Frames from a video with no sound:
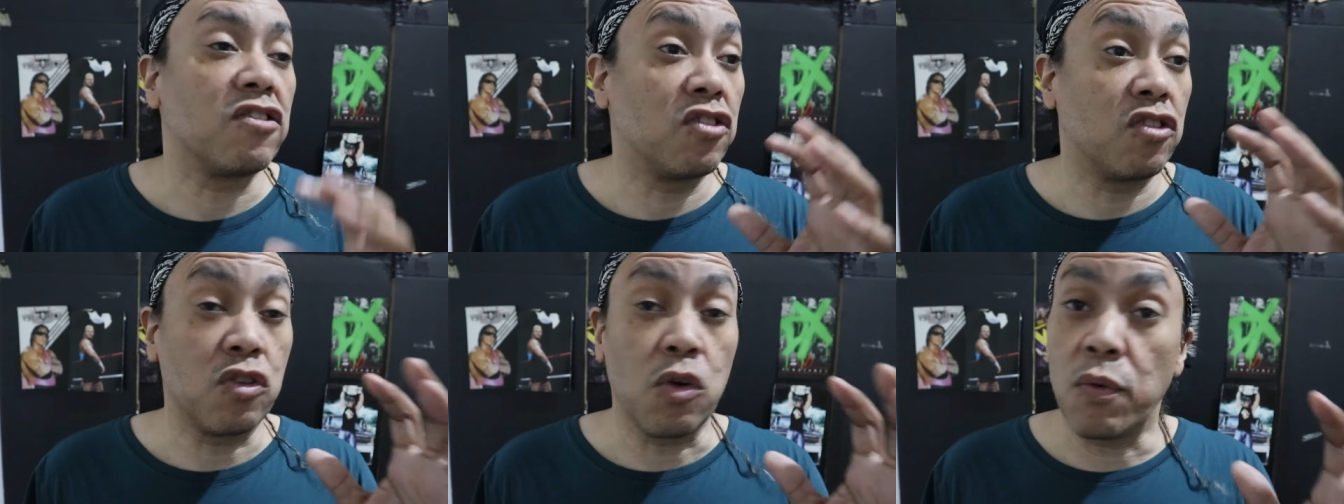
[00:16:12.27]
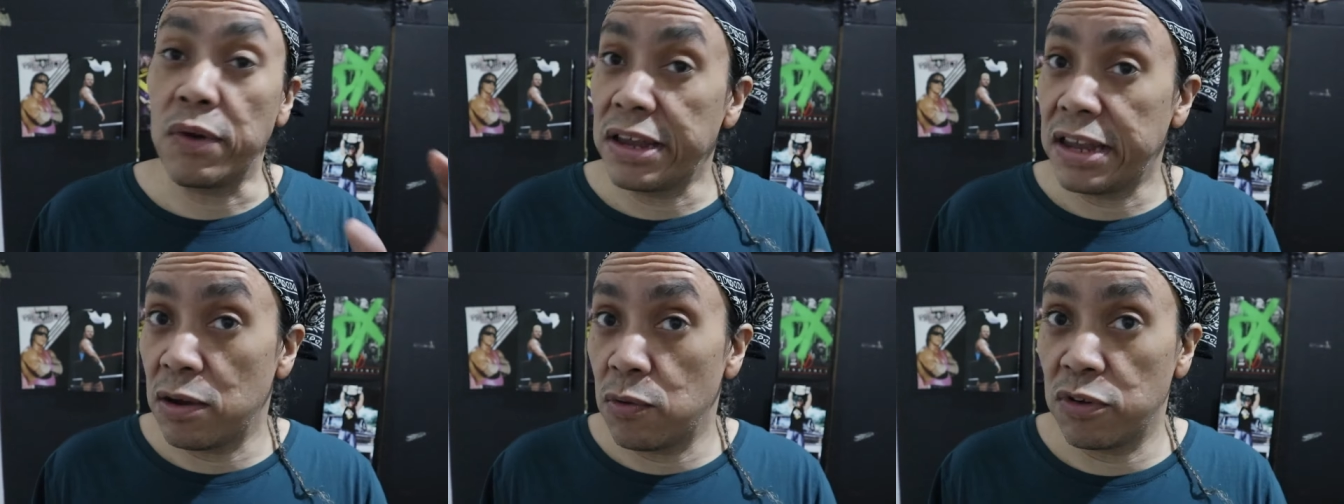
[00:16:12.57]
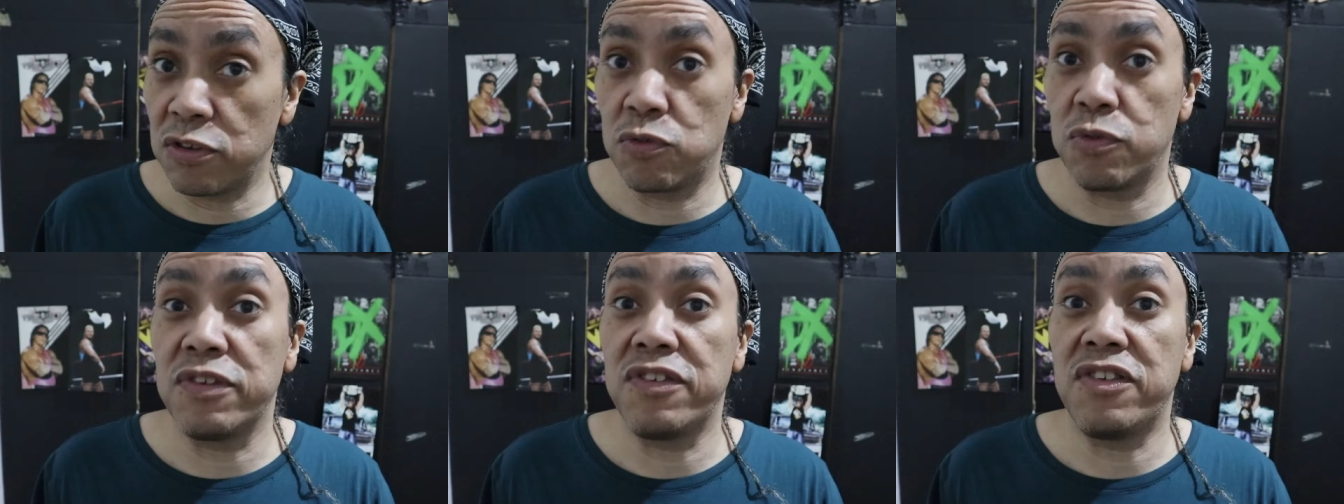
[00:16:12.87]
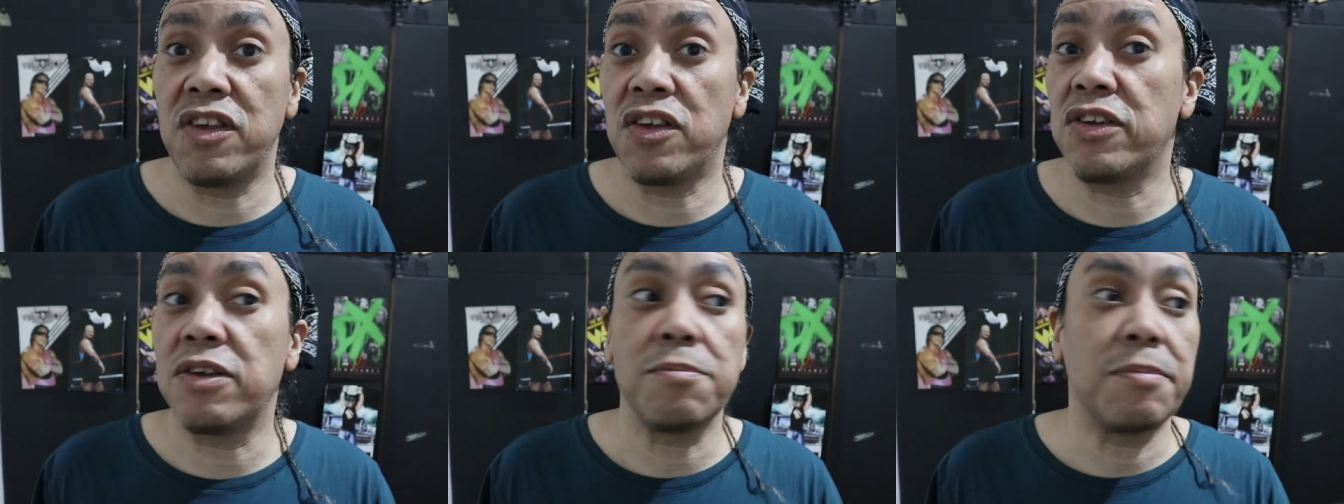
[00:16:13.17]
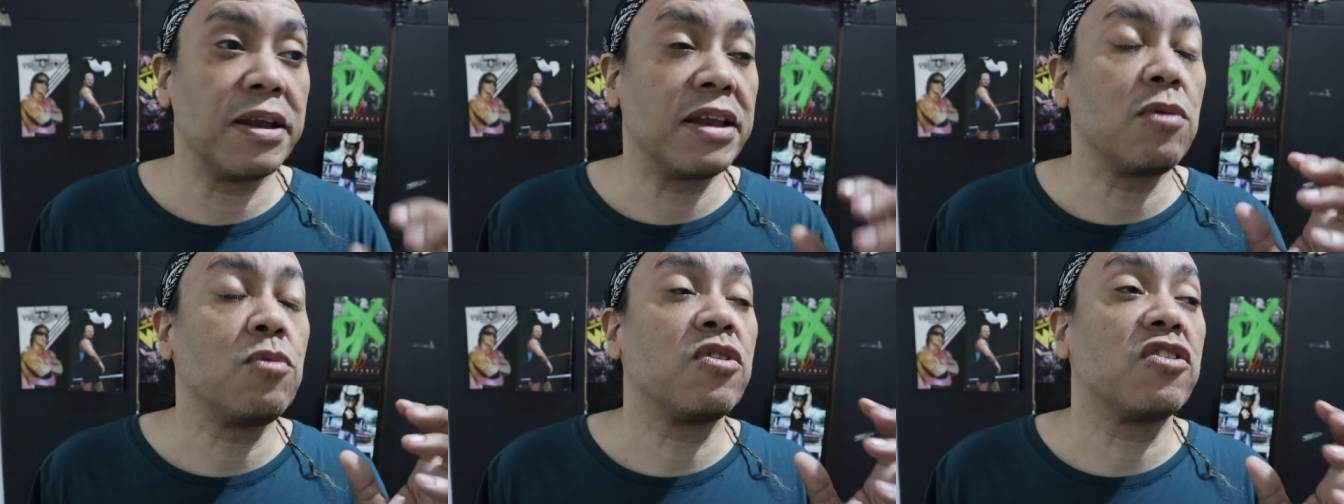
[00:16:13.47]
showing he was resilient,
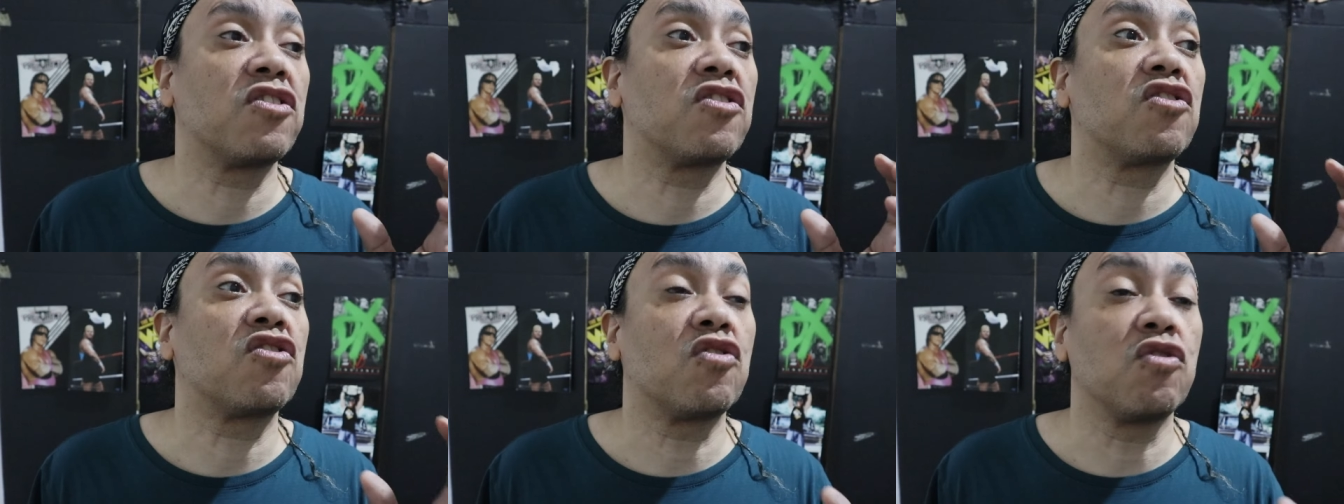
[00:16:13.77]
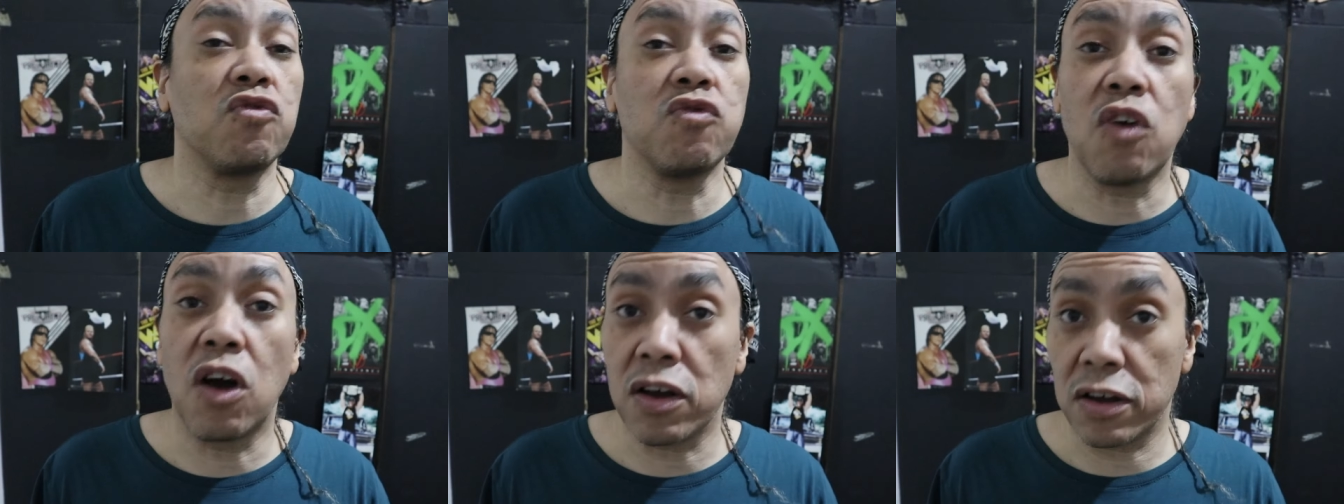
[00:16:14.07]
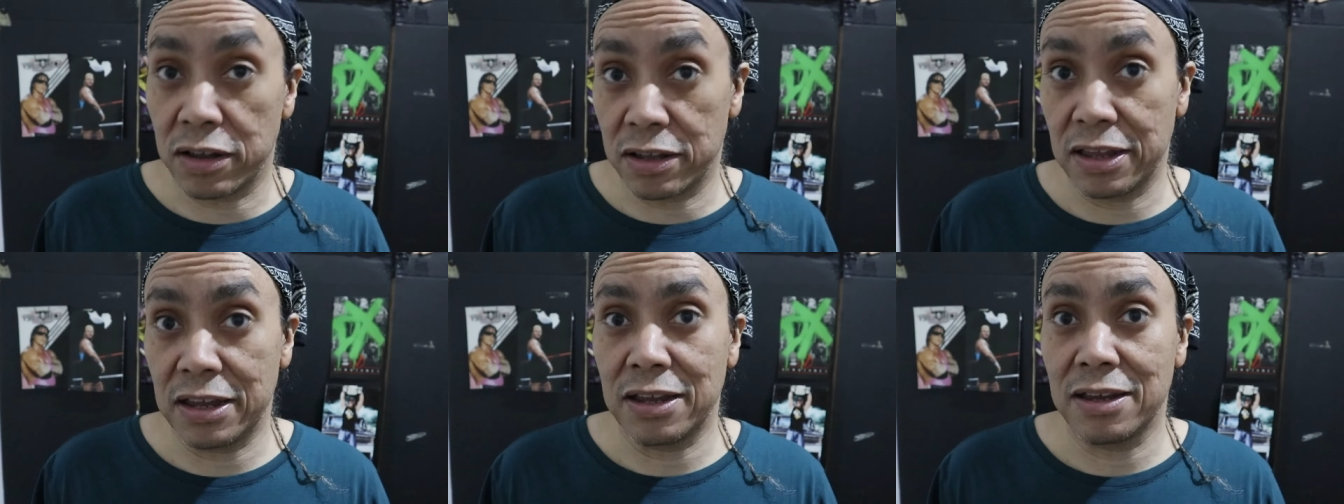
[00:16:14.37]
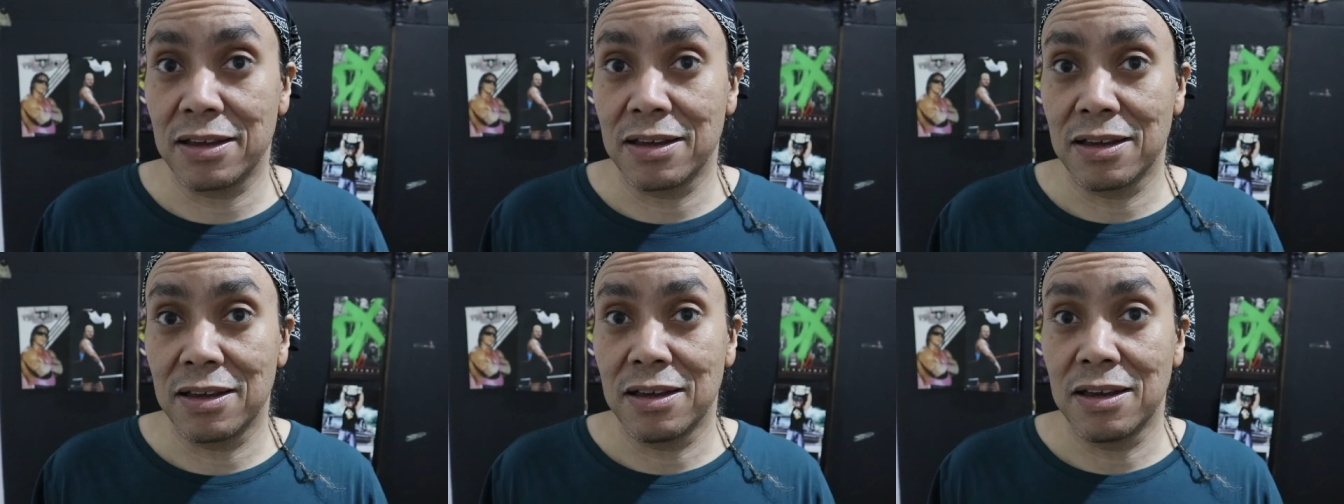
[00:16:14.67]
but he was struggling,